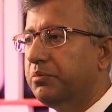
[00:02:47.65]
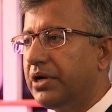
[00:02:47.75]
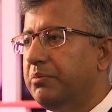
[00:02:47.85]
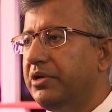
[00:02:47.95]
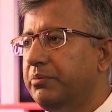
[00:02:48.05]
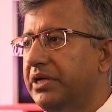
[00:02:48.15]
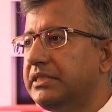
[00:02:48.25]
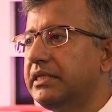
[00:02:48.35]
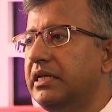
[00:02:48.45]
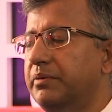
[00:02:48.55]
Primary
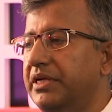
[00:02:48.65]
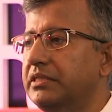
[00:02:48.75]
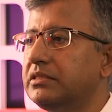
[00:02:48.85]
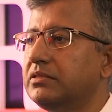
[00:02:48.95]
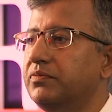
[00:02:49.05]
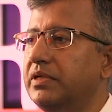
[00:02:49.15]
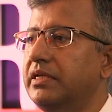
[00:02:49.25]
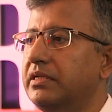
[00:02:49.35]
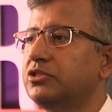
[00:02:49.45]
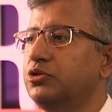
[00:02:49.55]
basically means when
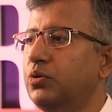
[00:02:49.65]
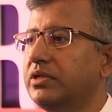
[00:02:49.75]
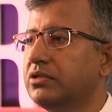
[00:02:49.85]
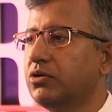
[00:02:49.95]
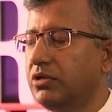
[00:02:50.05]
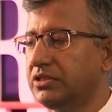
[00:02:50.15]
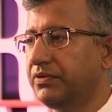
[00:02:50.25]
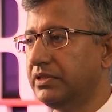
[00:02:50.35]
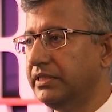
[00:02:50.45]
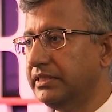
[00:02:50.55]
there is no other cause
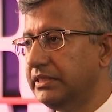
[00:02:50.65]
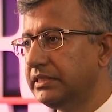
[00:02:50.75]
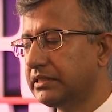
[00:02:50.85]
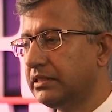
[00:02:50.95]
for the disease,